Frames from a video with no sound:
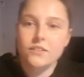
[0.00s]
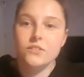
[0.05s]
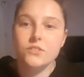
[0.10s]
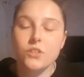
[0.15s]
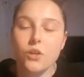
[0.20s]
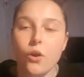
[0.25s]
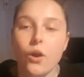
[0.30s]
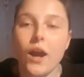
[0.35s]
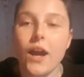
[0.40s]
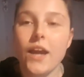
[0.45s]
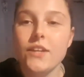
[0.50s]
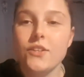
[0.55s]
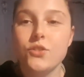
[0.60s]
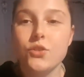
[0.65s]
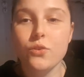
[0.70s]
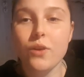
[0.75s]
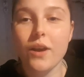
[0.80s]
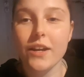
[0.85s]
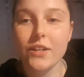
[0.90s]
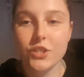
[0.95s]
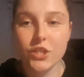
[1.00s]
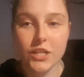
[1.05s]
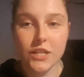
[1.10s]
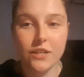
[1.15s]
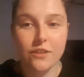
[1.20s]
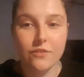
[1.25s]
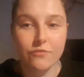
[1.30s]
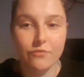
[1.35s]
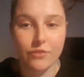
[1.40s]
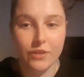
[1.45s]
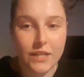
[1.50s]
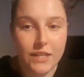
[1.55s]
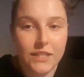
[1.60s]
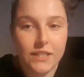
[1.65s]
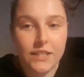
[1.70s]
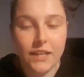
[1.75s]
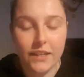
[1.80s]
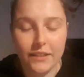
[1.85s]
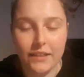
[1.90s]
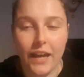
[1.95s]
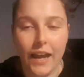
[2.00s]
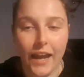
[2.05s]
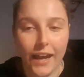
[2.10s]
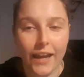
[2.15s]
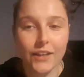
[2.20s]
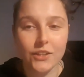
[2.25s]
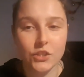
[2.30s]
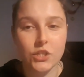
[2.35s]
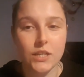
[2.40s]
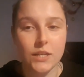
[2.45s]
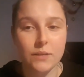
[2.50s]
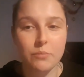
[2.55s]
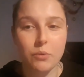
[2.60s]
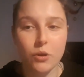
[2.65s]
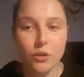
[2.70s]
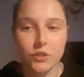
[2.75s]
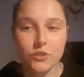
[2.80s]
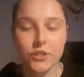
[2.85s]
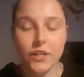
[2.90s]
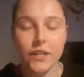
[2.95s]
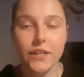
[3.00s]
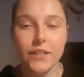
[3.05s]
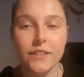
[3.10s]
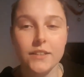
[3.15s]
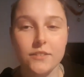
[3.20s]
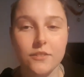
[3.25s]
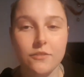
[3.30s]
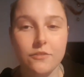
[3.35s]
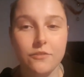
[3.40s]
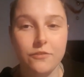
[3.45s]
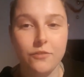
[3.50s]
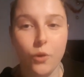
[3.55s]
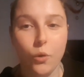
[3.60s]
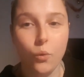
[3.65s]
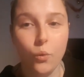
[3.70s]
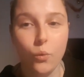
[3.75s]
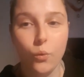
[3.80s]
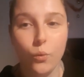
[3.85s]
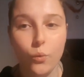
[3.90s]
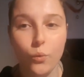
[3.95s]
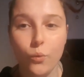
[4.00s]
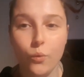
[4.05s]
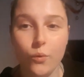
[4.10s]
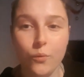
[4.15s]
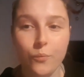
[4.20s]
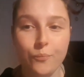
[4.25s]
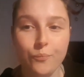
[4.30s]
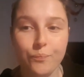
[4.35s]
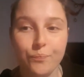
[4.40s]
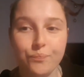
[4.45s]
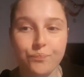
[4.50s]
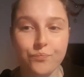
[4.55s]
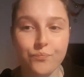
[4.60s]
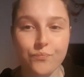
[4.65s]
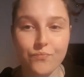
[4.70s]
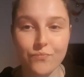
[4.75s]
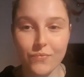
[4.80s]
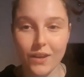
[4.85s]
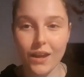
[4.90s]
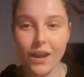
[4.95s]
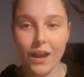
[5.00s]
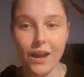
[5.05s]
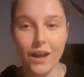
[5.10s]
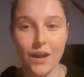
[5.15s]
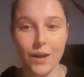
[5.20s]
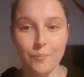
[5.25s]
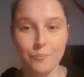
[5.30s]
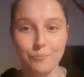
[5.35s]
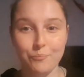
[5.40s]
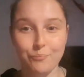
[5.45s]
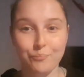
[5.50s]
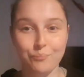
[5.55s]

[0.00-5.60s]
So I do actually really like actually apologise for um,